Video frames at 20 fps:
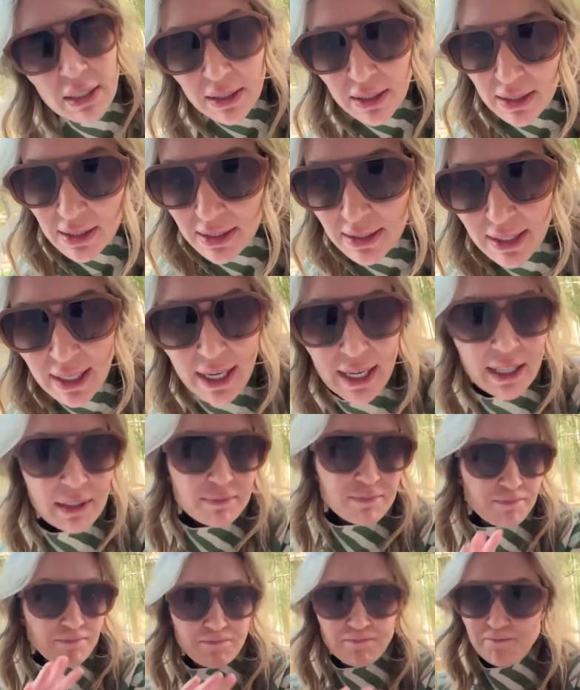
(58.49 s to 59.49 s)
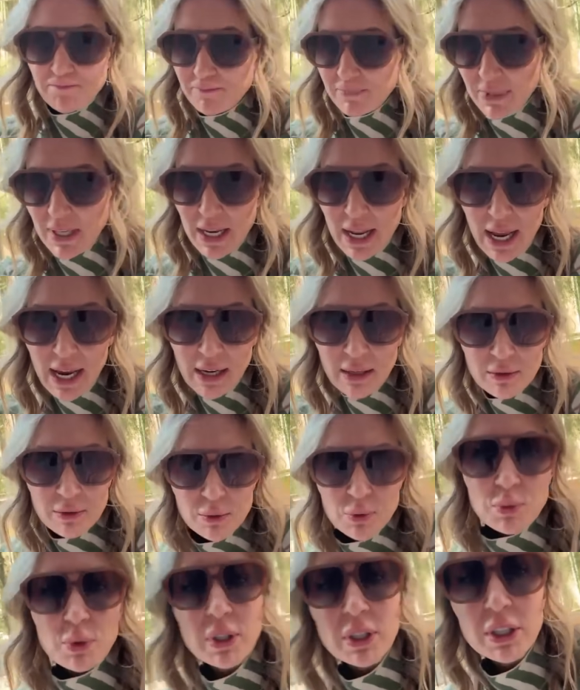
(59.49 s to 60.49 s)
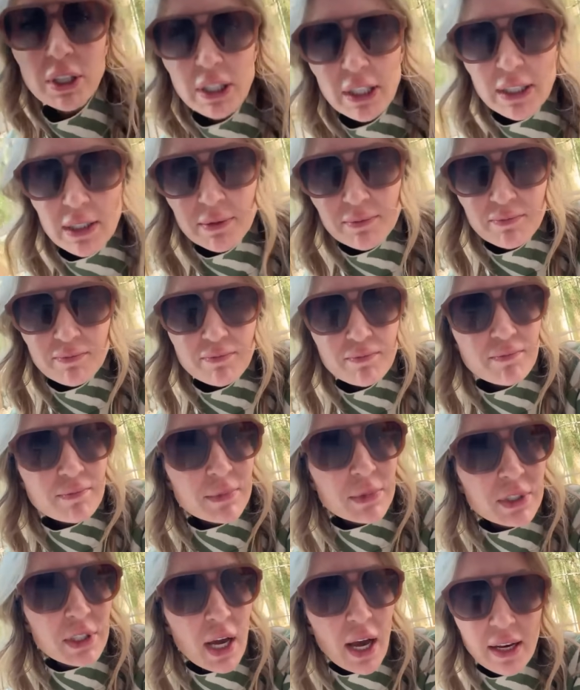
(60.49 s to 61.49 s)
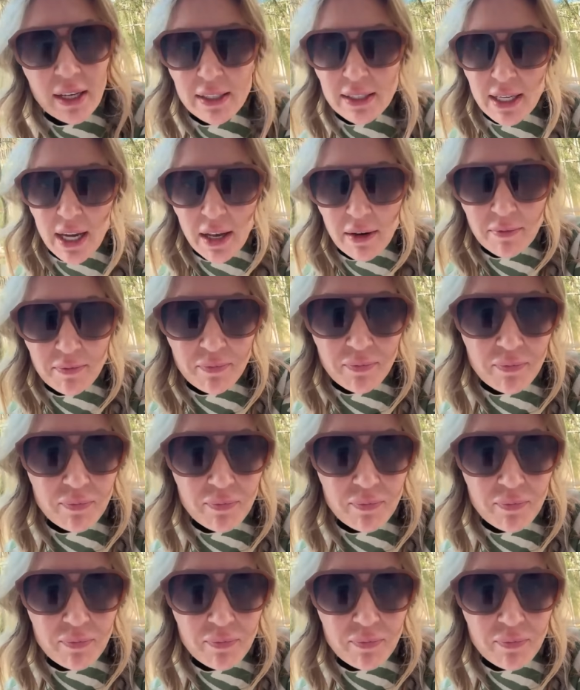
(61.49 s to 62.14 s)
The state said, hey, we're good, done and done.